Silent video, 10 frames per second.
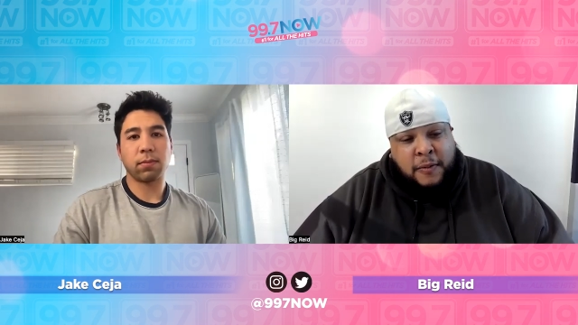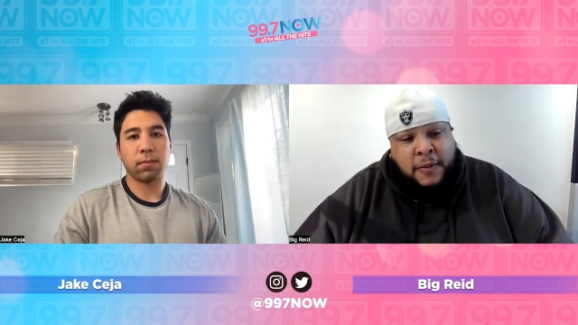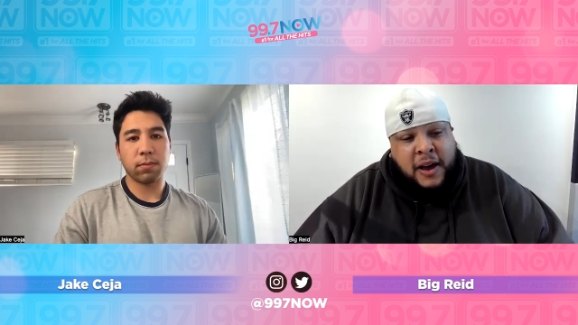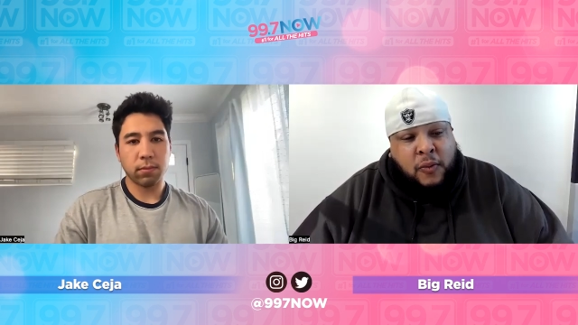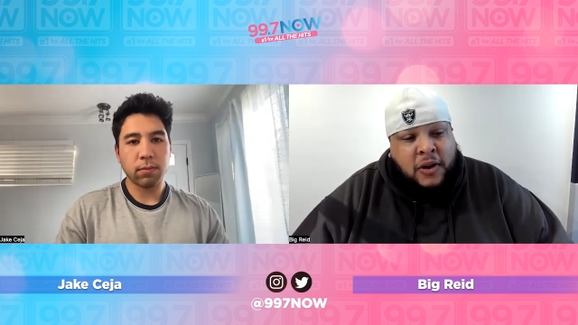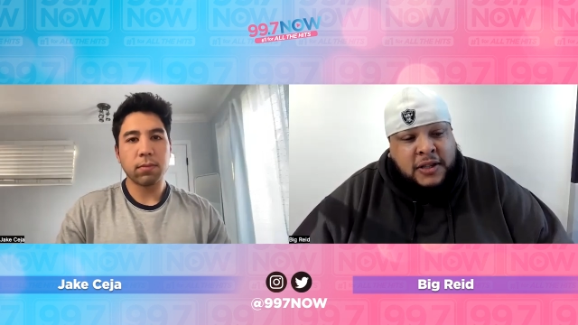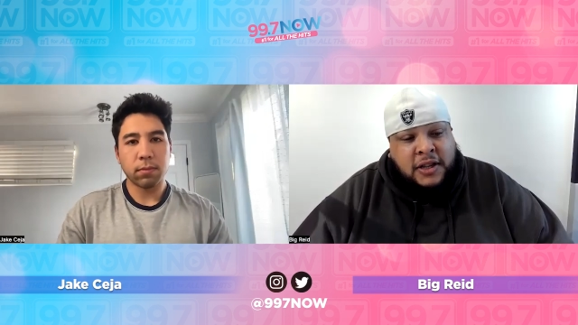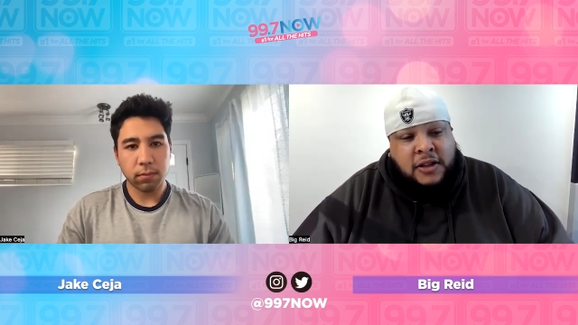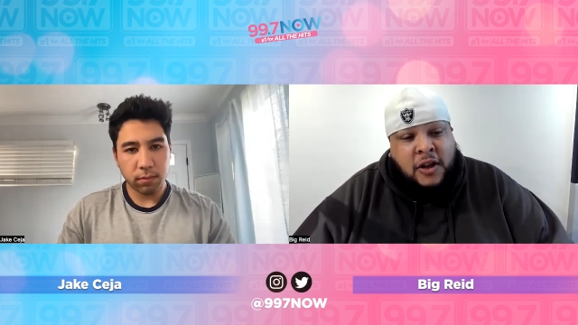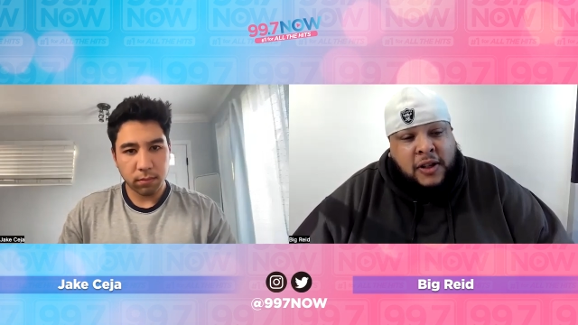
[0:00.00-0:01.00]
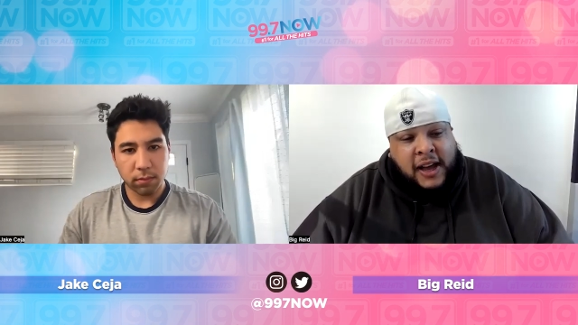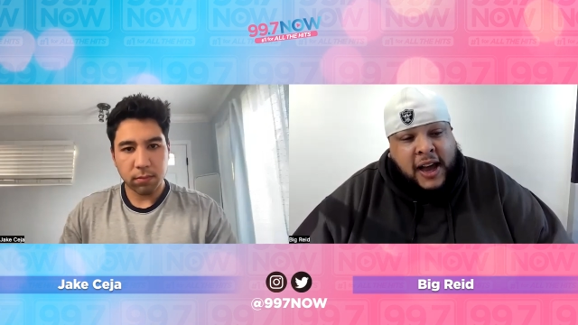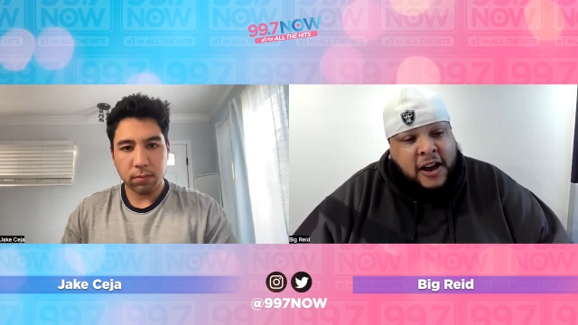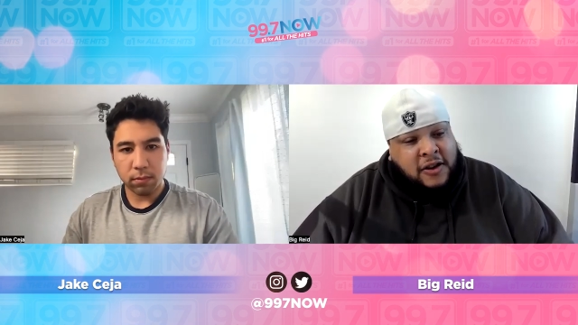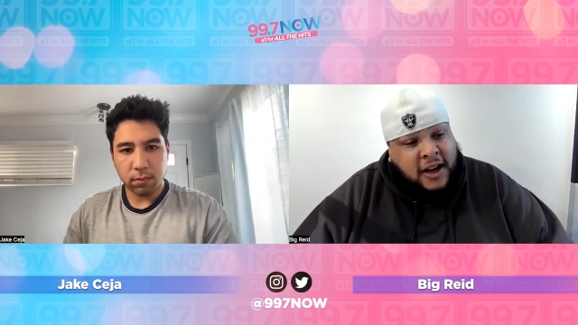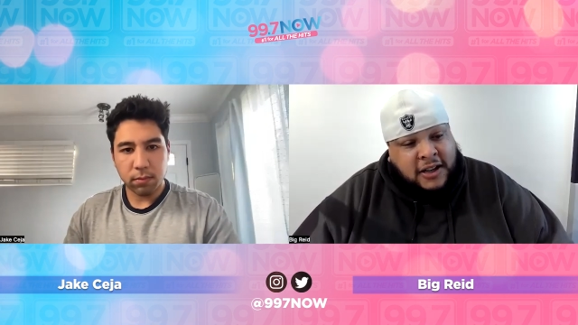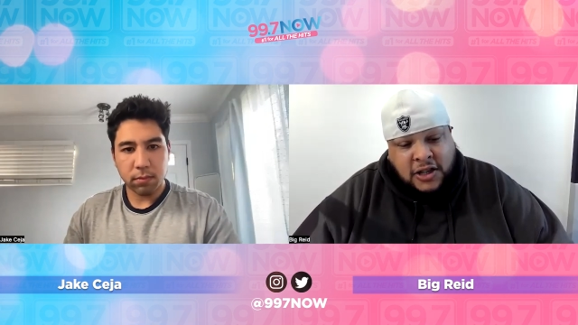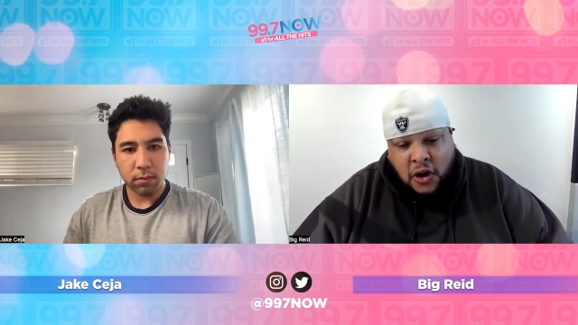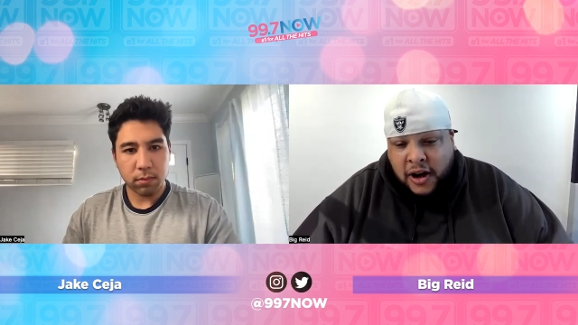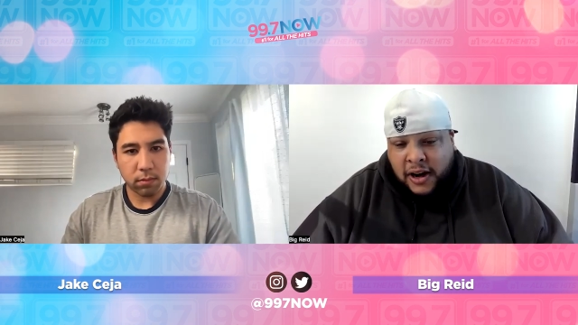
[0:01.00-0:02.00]
Speaker 1: Everybody wants to know like how you got
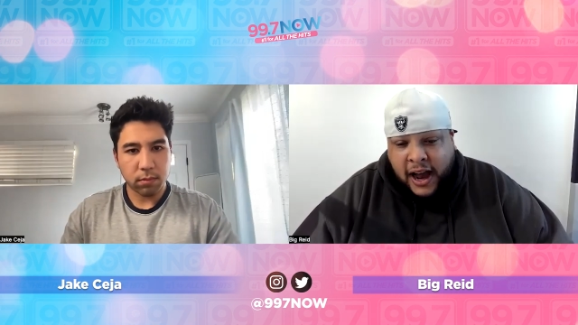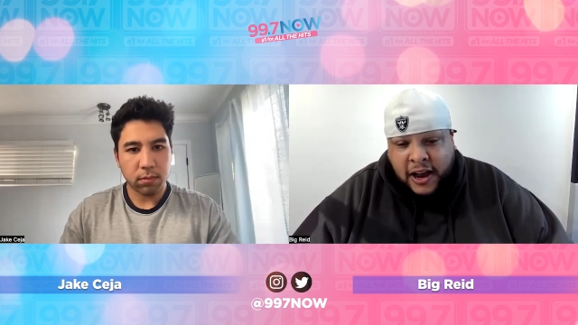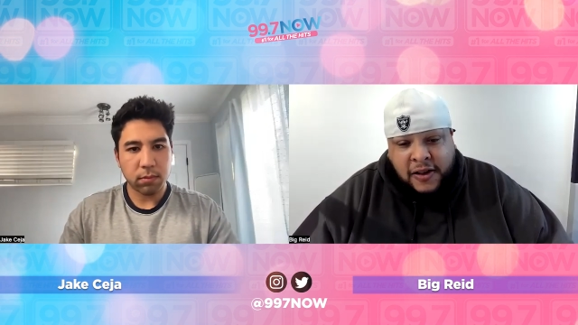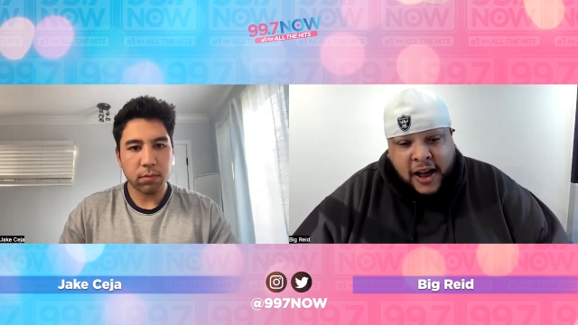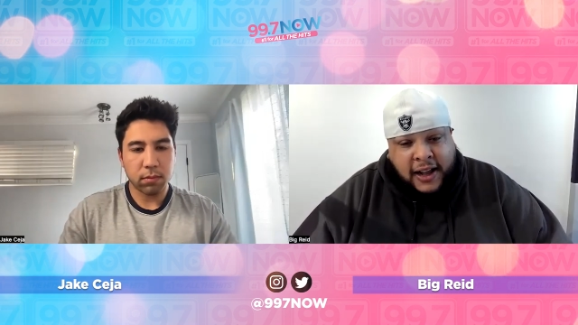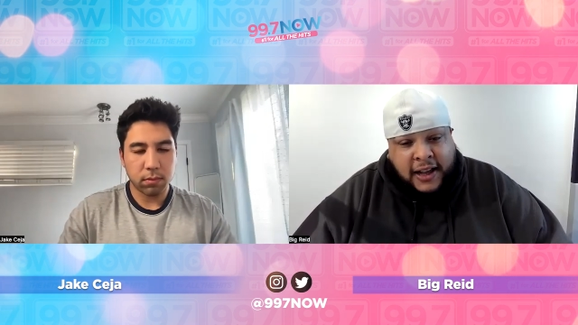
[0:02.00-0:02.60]
started and how you got